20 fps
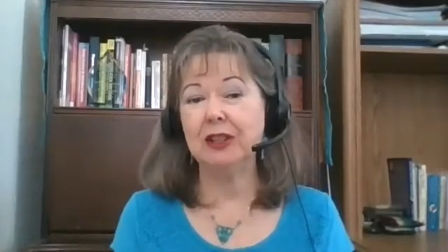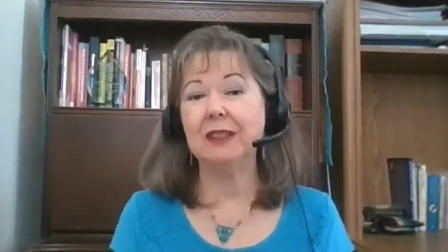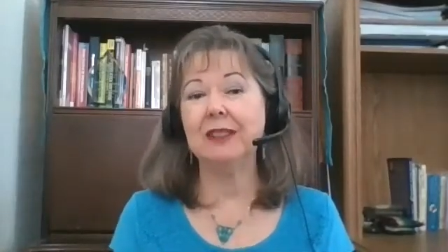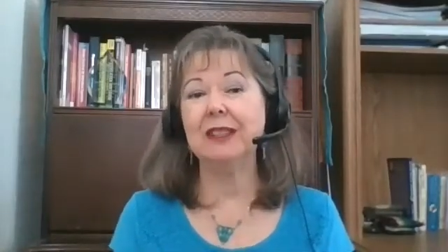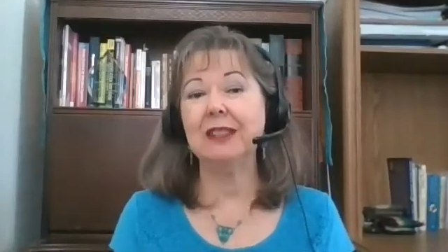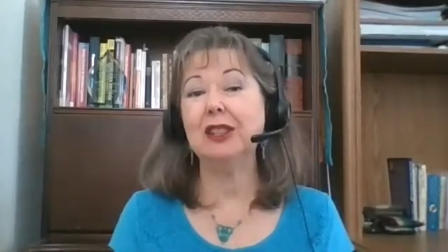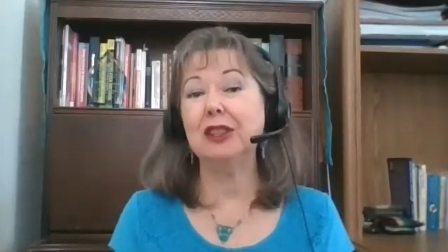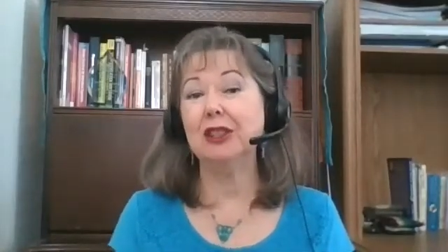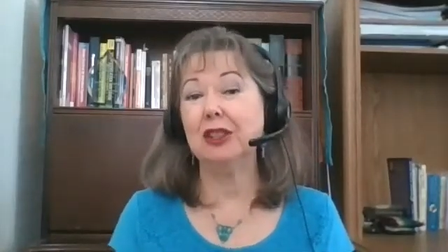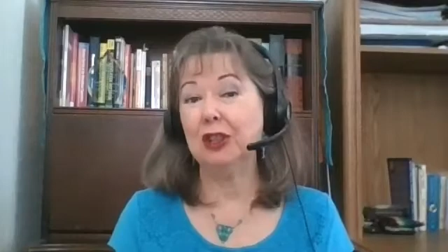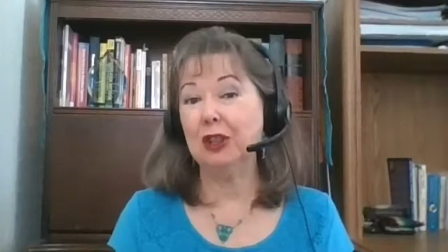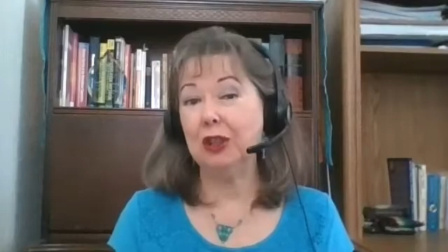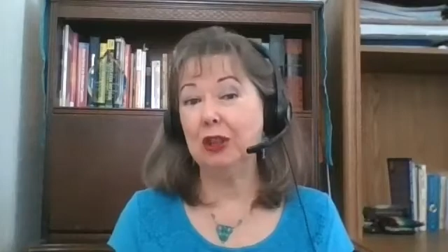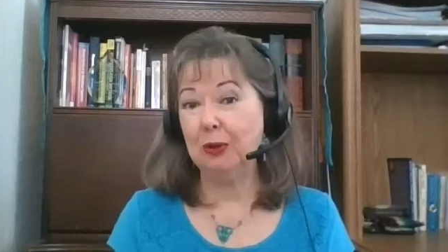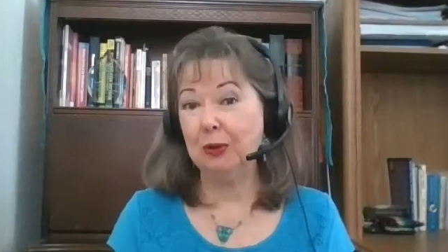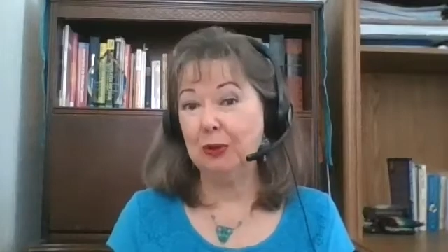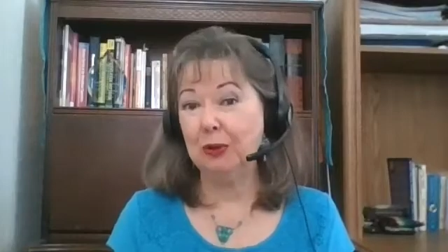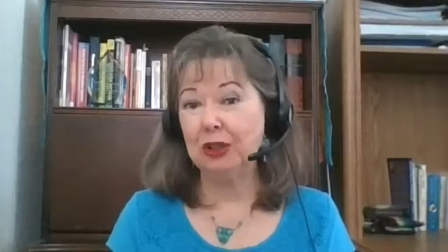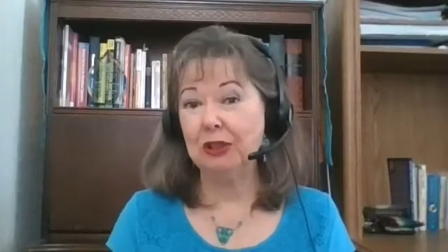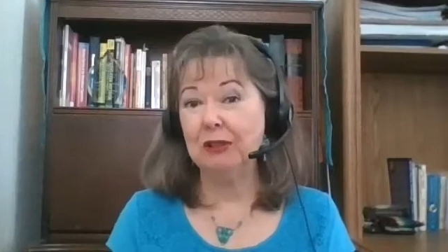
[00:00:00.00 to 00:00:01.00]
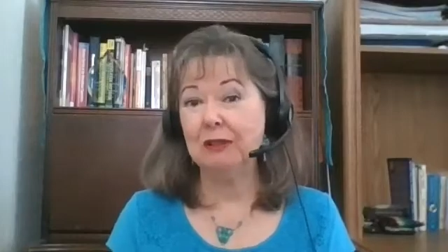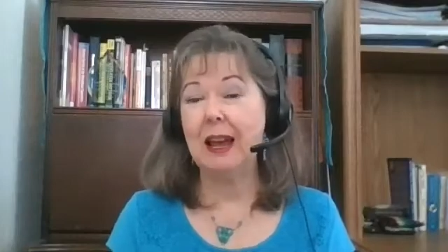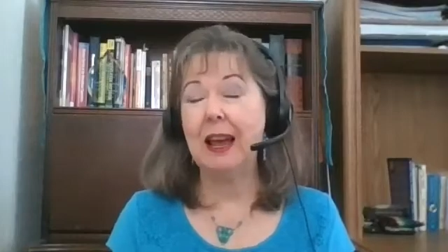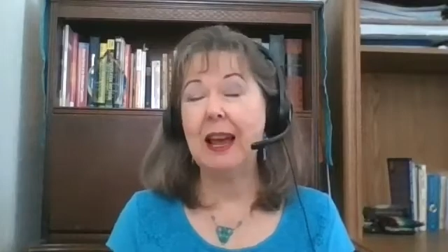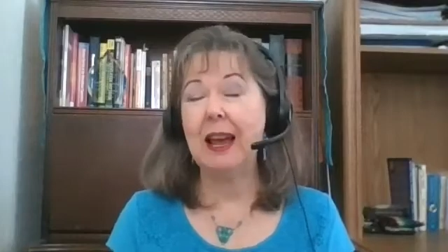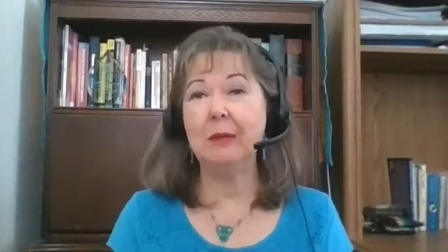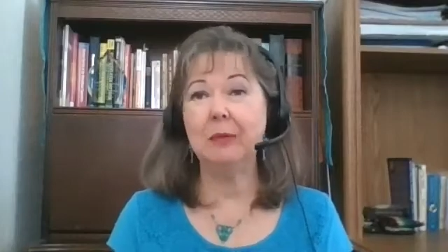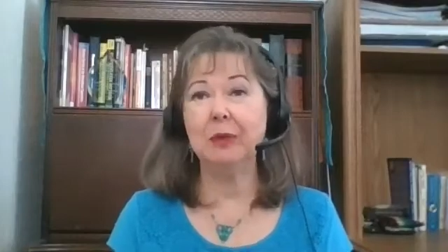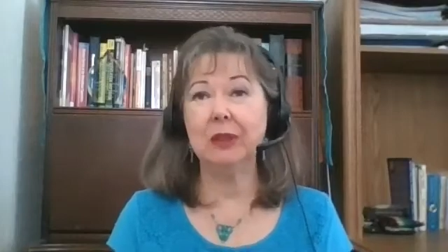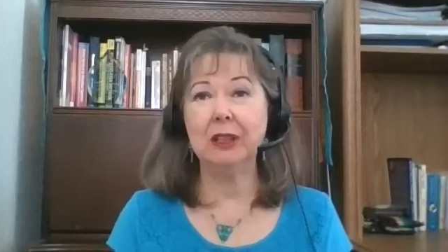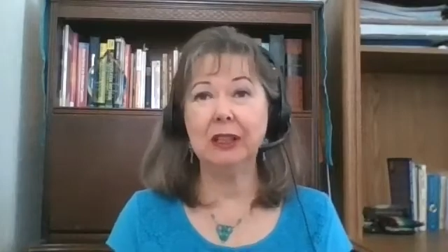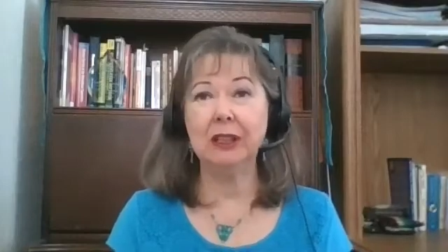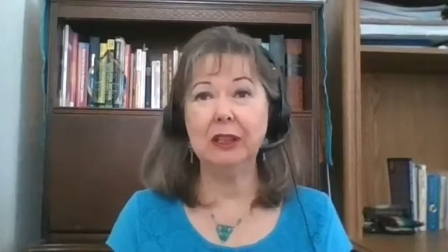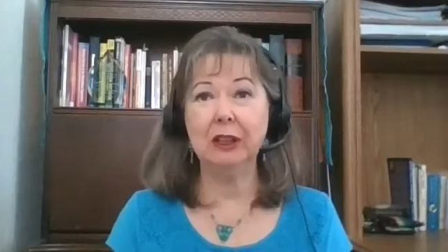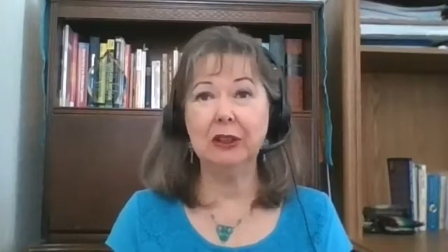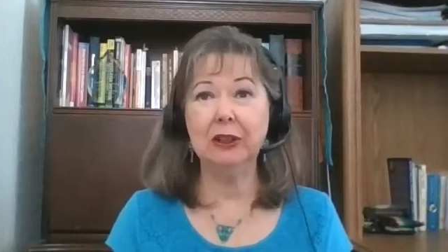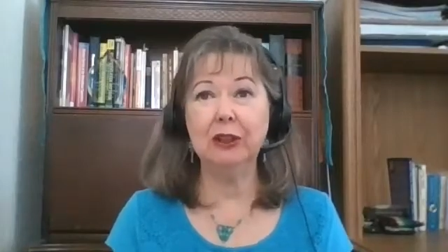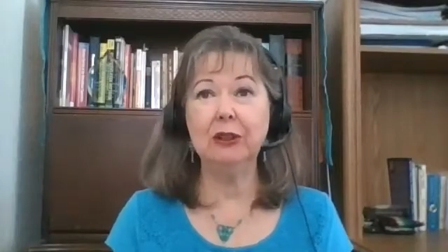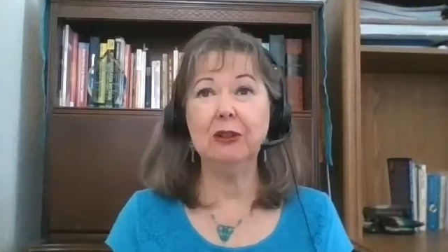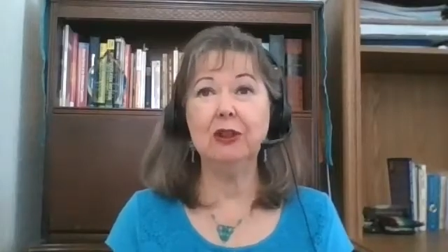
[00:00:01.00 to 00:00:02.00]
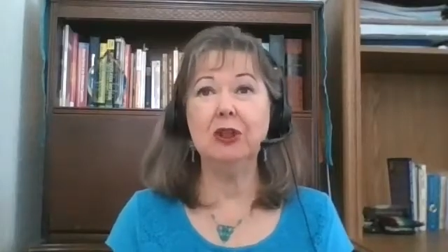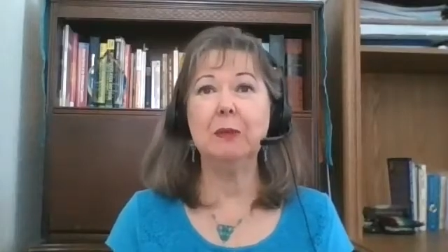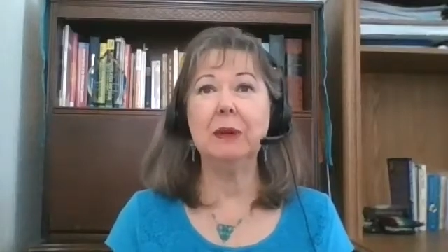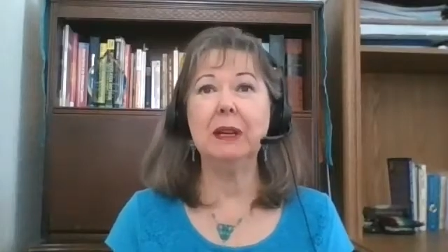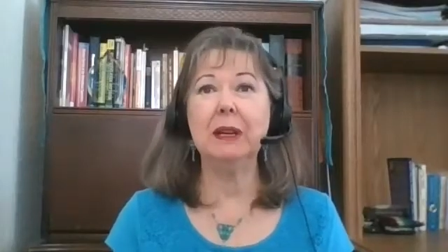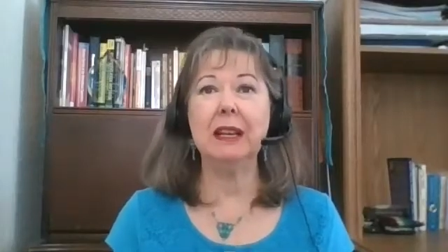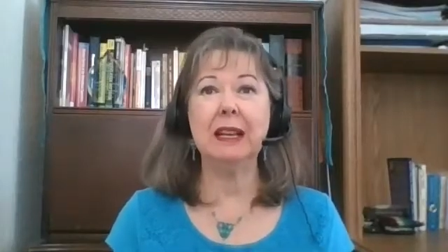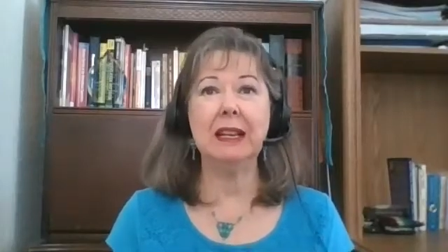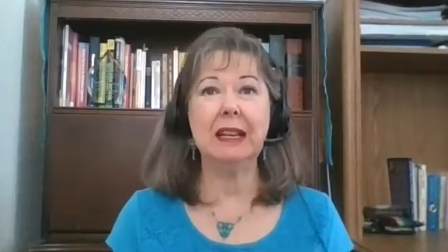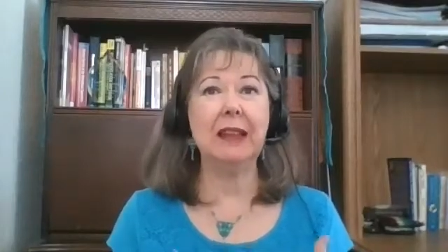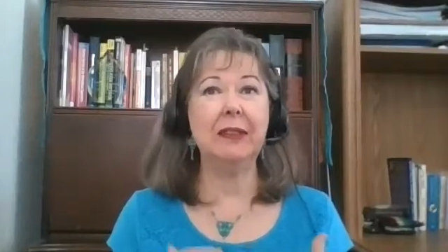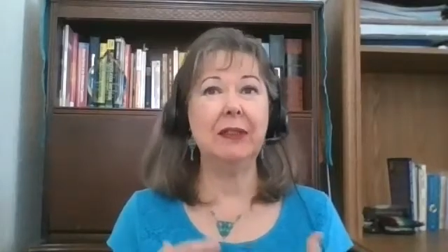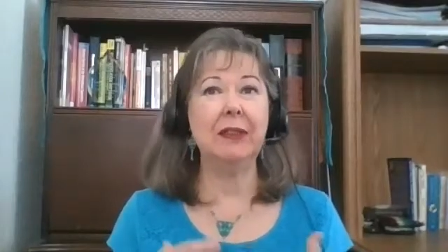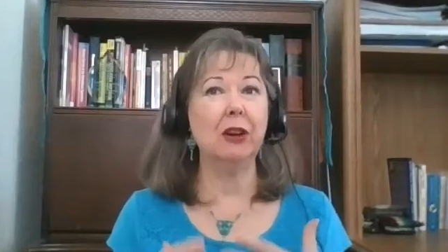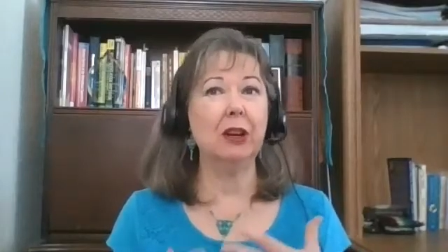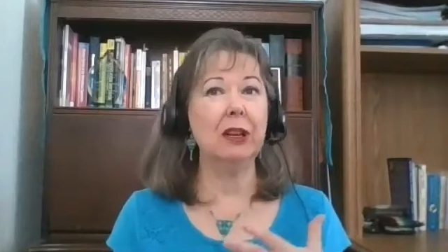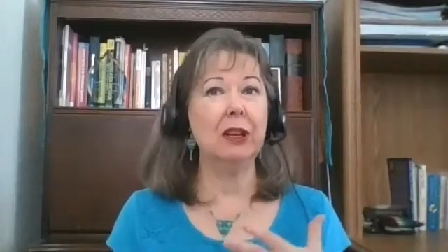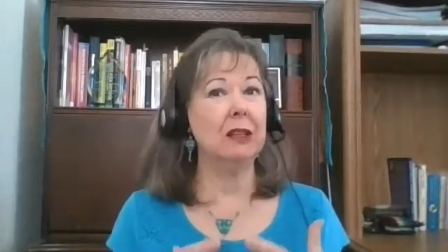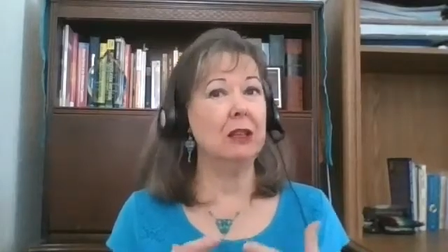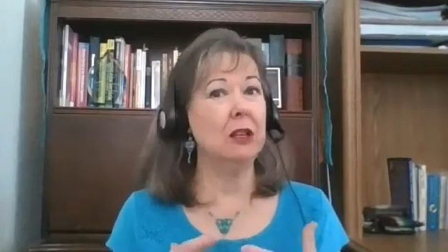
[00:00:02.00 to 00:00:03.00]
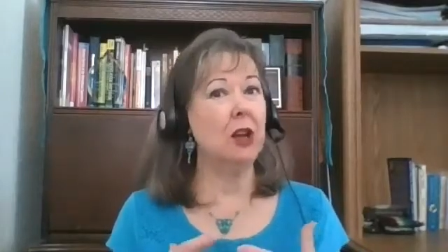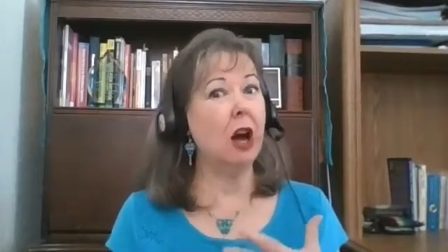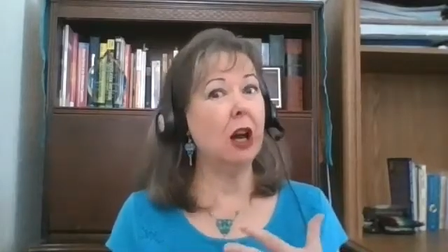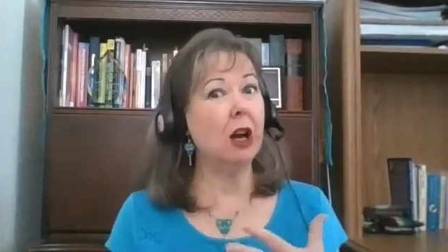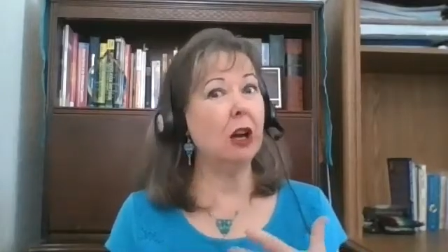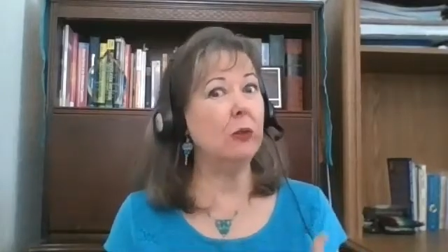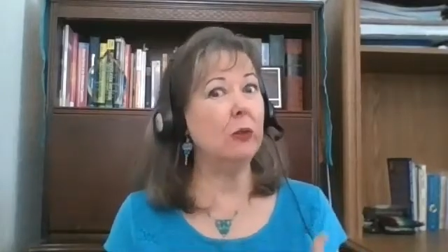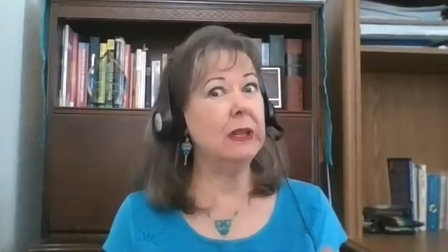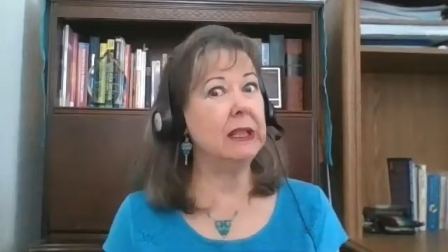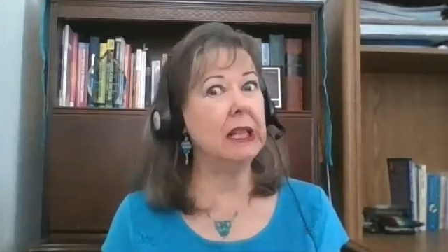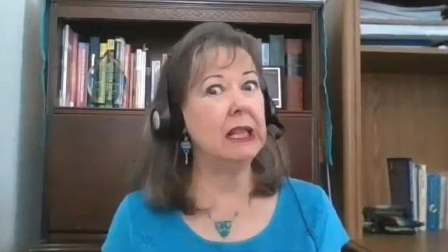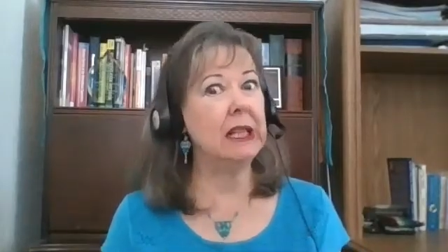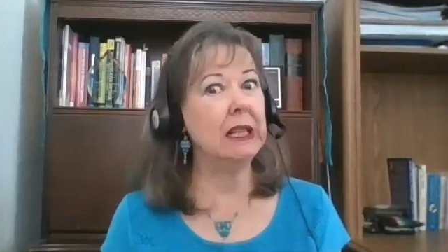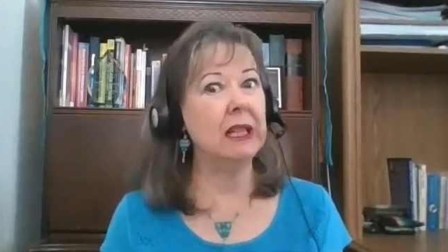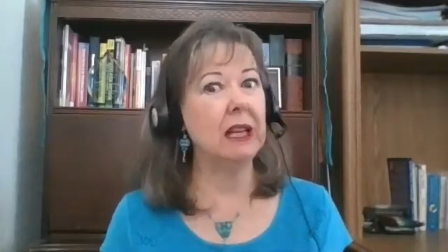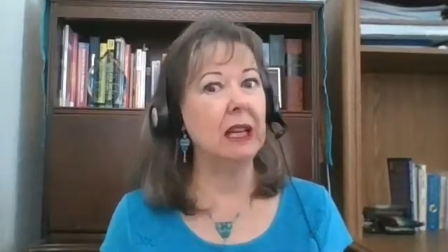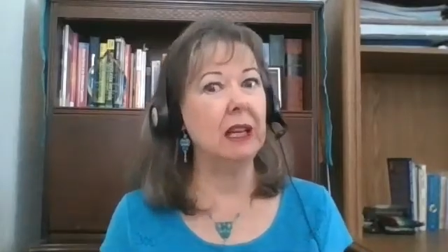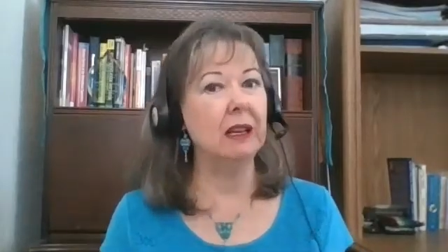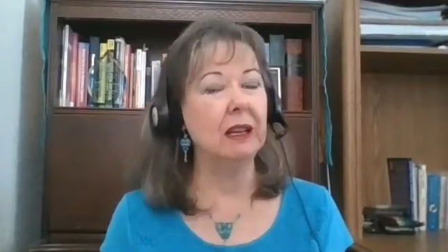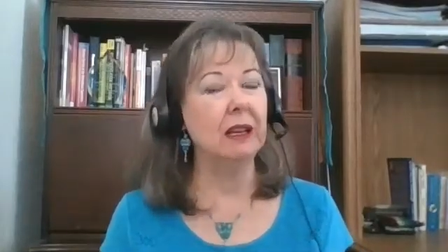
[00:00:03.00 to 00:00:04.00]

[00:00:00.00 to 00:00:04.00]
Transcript: This is huge, absolutely huge. And they're not always easy,